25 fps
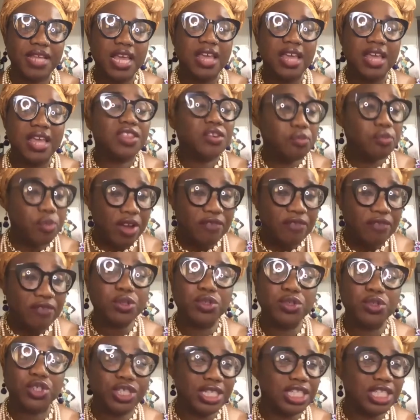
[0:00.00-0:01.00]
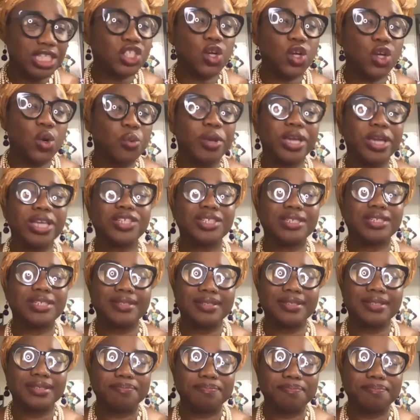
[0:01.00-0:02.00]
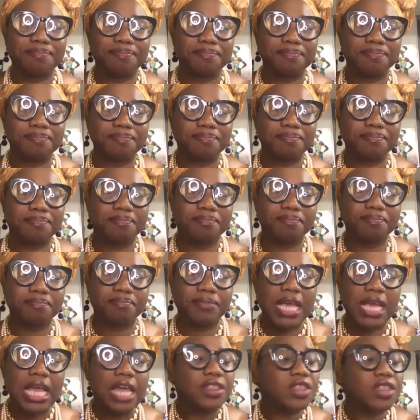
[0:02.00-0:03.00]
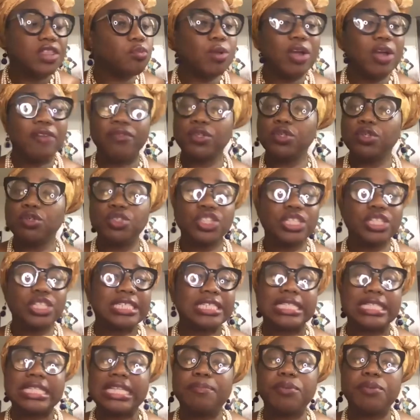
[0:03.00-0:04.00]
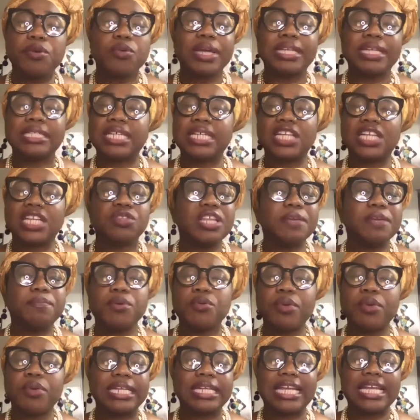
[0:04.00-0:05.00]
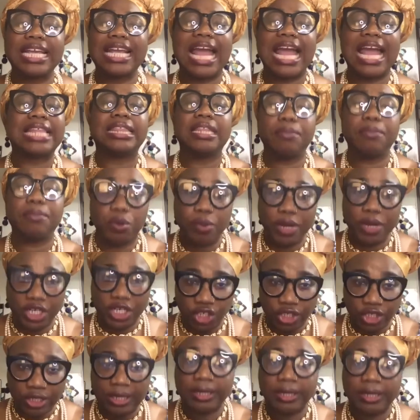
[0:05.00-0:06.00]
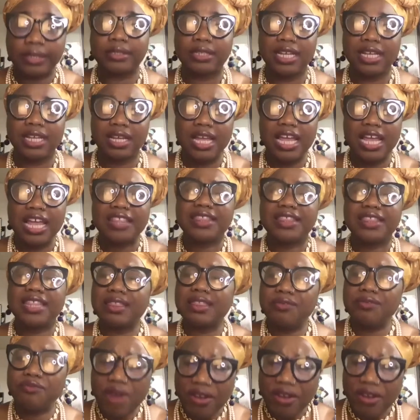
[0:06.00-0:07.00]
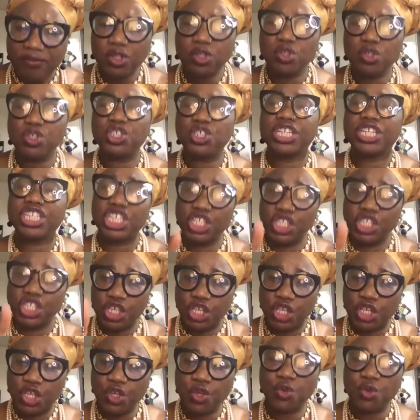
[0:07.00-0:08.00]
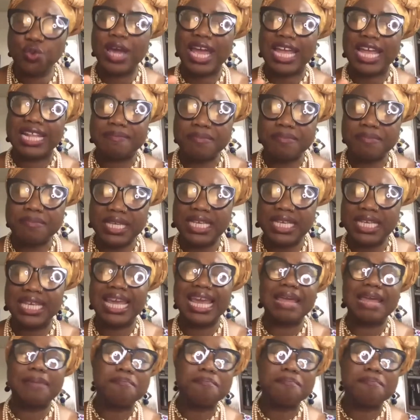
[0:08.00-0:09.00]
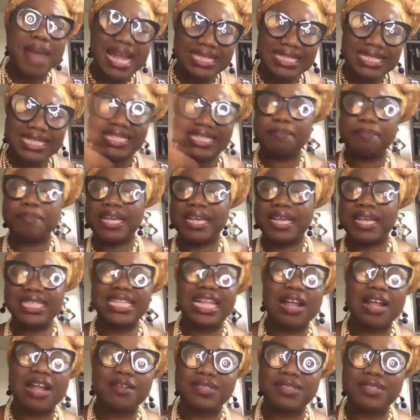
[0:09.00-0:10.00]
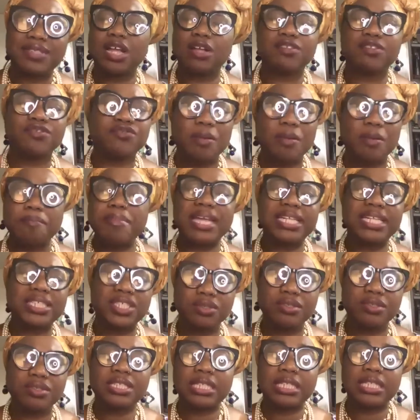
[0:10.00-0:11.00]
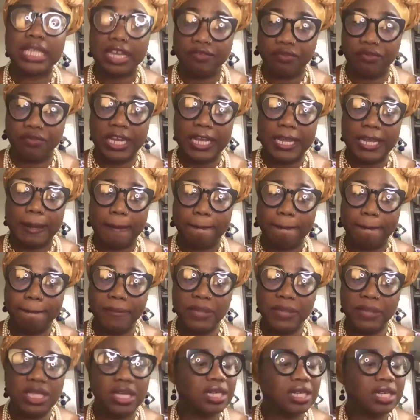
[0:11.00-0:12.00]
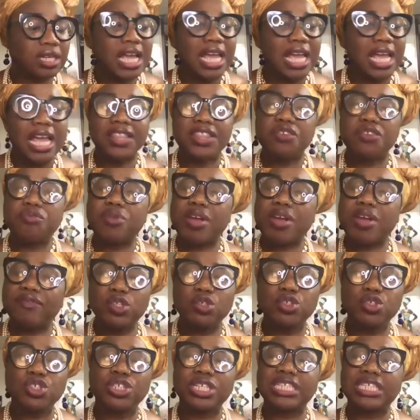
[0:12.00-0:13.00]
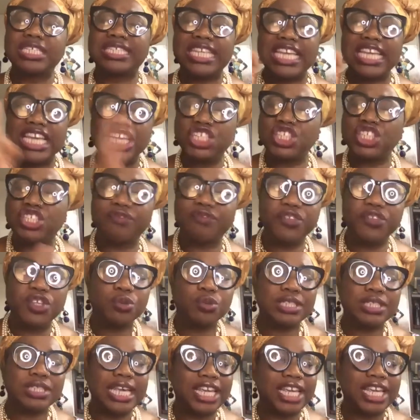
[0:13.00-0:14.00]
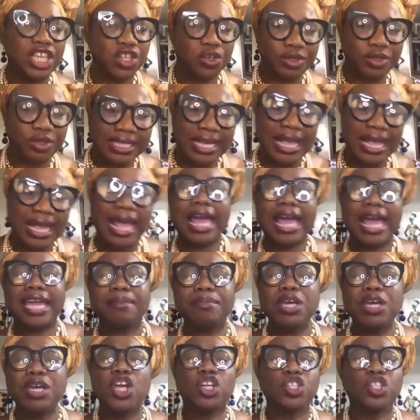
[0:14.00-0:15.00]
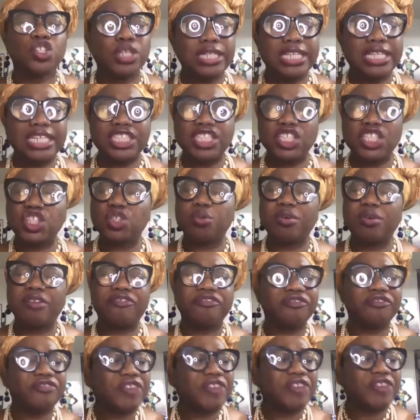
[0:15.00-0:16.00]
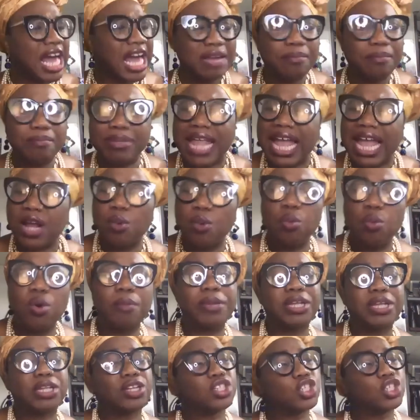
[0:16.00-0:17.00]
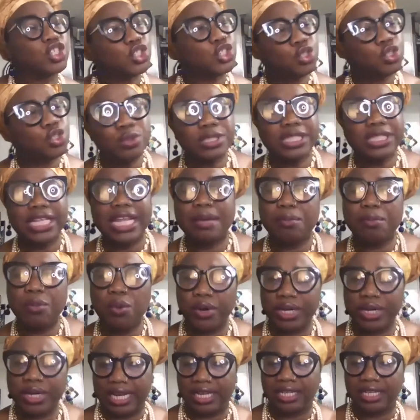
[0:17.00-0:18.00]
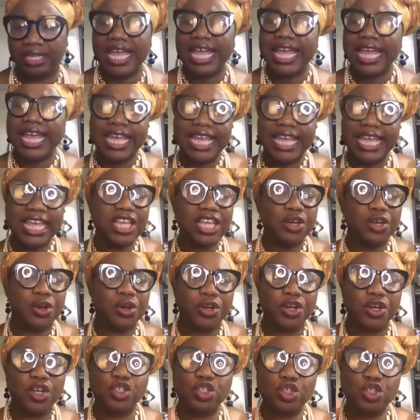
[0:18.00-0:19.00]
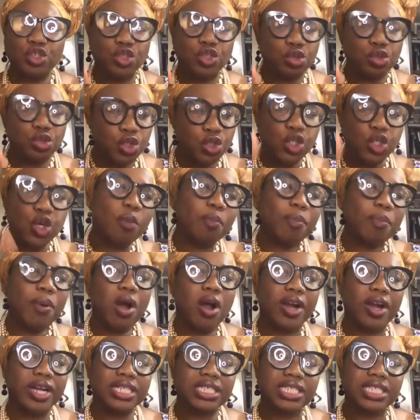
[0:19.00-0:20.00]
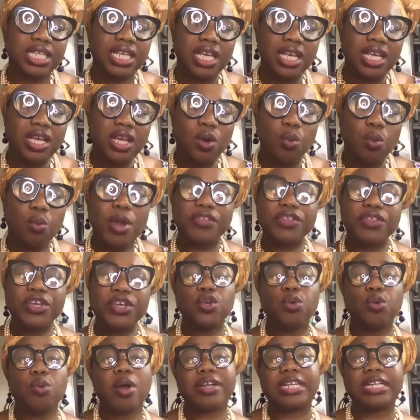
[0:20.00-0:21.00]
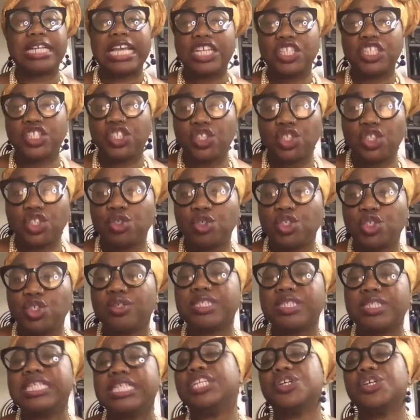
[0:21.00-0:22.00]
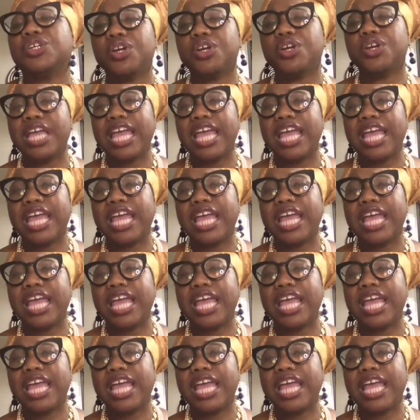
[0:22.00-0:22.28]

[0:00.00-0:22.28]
The revolution is courageous. The revolution is liberating, and liberation. The revolution is you and me emancipating ourselves from mental slavery. Look, the revolution is each of you taking your time to listen to a fine Black woman on a Tuesday morning, eager to do your part, whether you are an institutional leader,